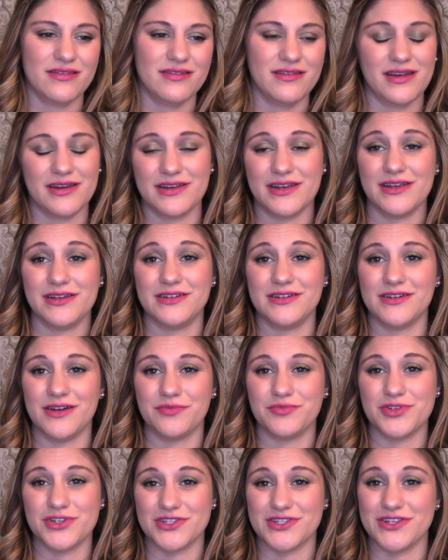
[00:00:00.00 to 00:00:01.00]
I ended
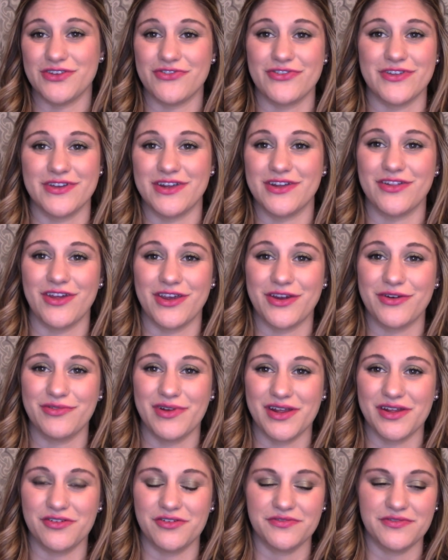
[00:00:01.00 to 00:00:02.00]
up just using it like a
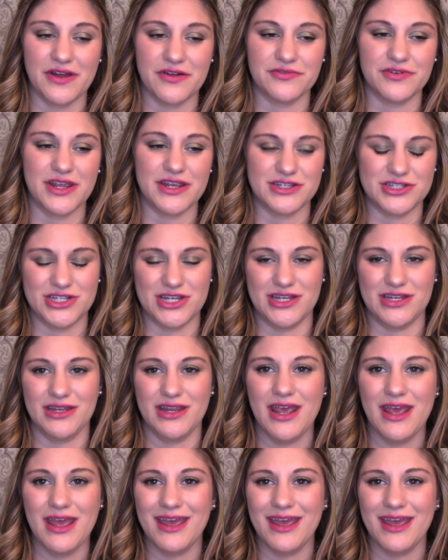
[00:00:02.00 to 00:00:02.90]
regular foundation,